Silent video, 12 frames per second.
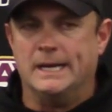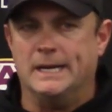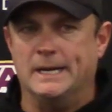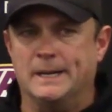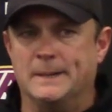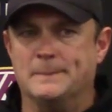
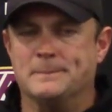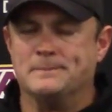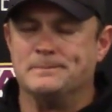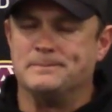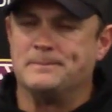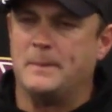I
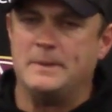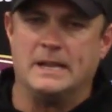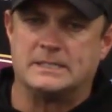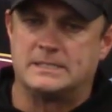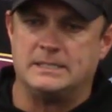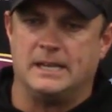think
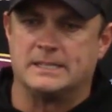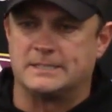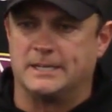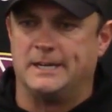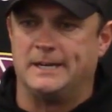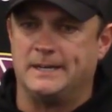
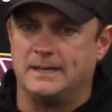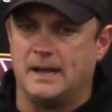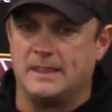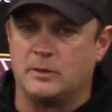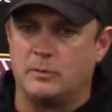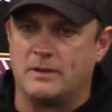
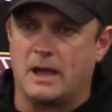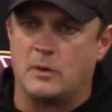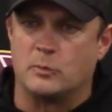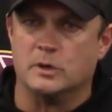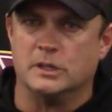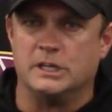we've got
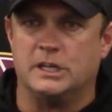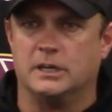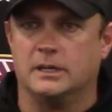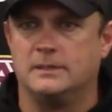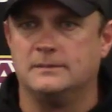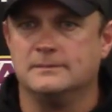a really
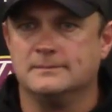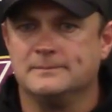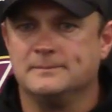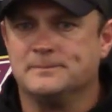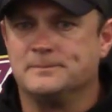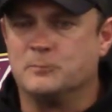good
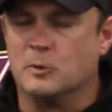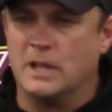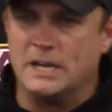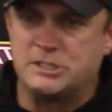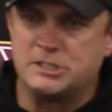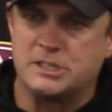
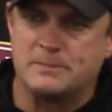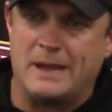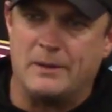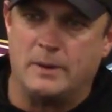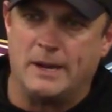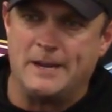relationship
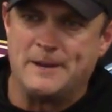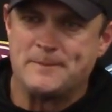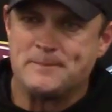that way.